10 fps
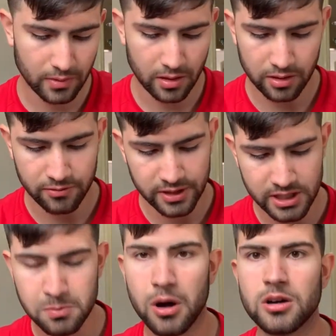they were in this
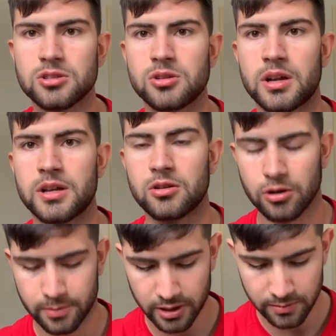box, so I'd
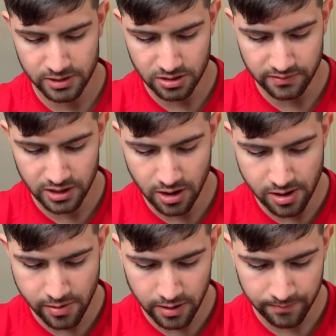incorporate them into the video
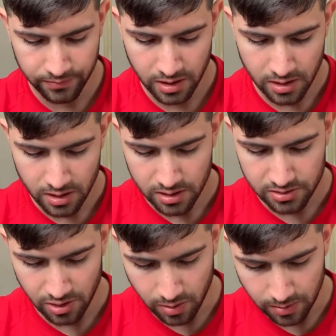anyway.
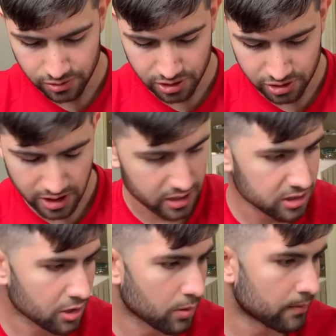So, I'm just going to try this
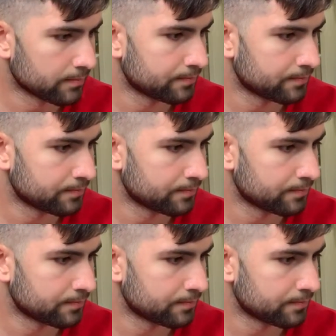little one.